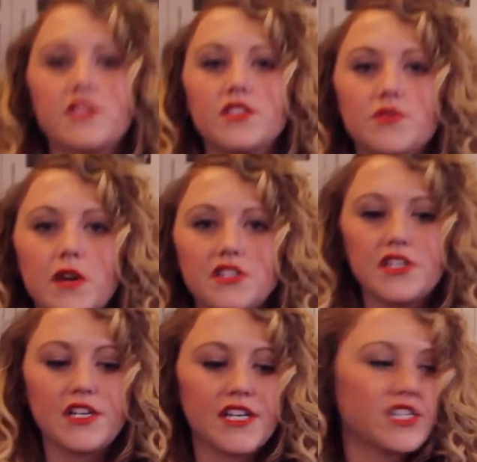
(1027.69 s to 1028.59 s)
the
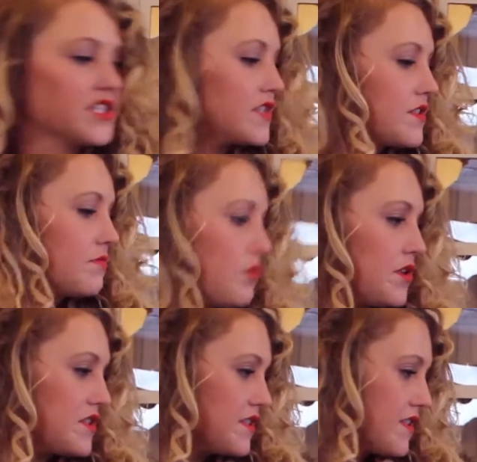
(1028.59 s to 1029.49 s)
dishwasher, he just
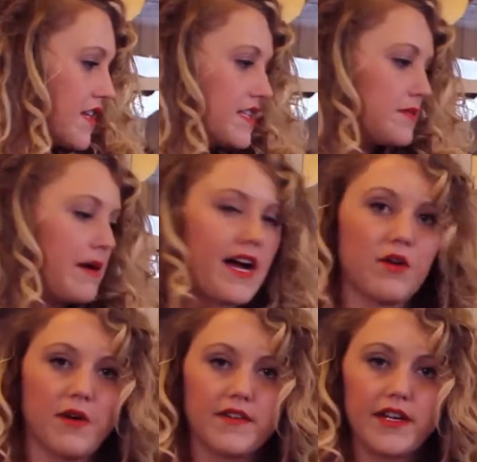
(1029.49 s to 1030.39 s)
puts things
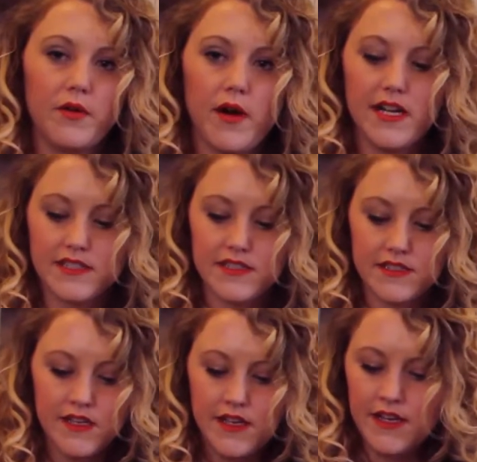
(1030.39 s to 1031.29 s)
back wherever he wants.
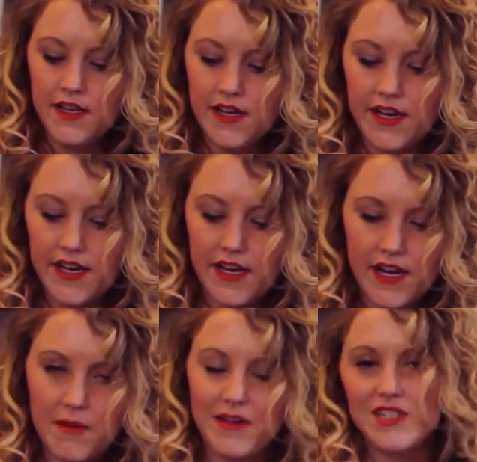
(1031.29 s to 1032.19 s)
And
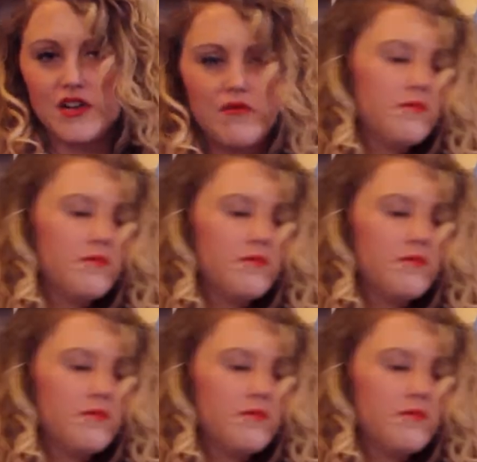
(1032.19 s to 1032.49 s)
I'm going to check